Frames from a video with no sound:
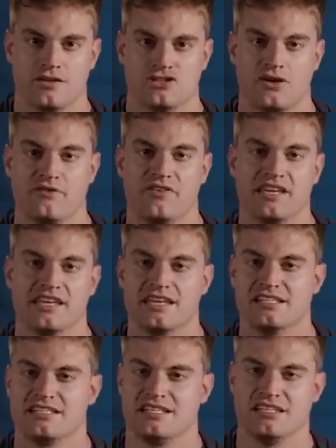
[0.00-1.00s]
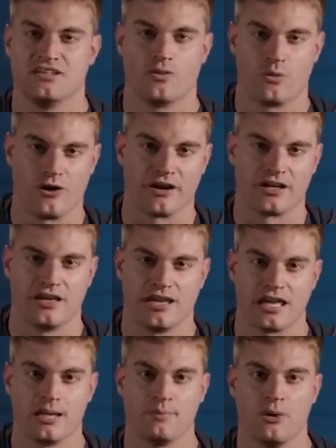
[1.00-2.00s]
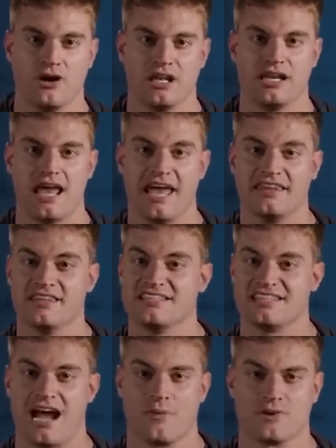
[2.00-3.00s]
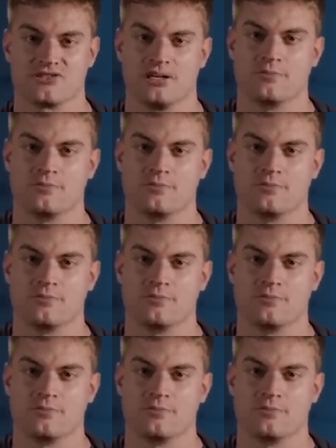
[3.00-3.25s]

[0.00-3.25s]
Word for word: So Vin continued to work. He put in endless hours,